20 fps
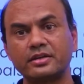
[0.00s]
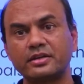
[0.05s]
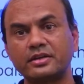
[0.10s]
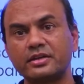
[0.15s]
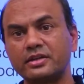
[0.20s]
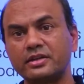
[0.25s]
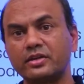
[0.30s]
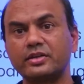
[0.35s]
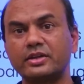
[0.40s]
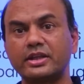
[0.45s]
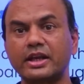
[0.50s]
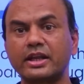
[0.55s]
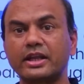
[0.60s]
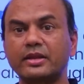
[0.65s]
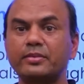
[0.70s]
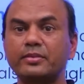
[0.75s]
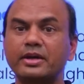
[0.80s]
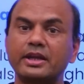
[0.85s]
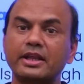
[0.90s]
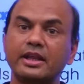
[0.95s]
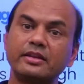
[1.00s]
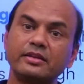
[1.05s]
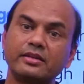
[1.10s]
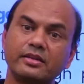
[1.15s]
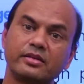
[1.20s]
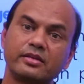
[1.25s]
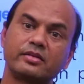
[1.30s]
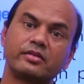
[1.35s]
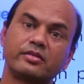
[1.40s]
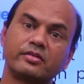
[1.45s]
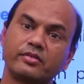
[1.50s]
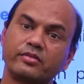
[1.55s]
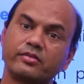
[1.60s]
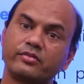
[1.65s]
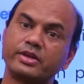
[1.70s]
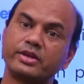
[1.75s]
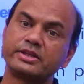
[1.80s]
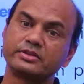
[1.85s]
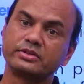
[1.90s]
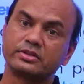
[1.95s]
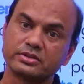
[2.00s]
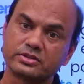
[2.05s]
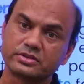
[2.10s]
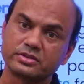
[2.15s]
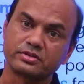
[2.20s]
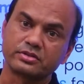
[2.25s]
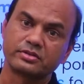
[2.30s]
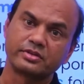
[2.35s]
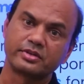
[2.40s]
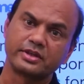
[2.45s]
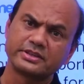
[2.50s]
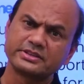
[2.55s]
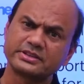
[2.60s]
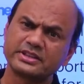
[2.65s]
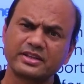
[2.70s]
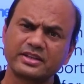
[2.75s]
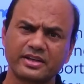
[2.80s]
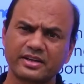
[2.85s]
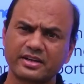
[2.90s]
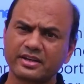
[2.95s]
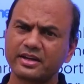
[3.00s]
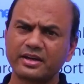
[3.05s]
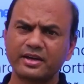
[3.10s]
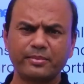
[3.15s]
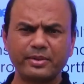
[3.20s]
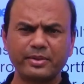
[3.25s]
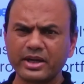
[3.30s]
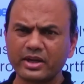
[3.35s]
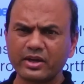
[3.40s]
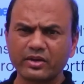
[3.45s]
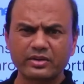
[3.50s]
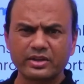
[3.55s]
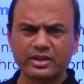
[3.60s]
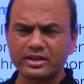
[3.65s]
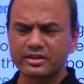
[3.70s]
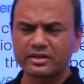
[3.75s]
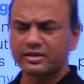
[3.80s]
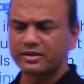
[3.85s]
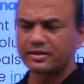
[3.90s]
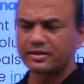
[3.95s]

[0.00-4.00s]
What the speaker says: Now there can be 10 ways also, isn't it? Depending on it.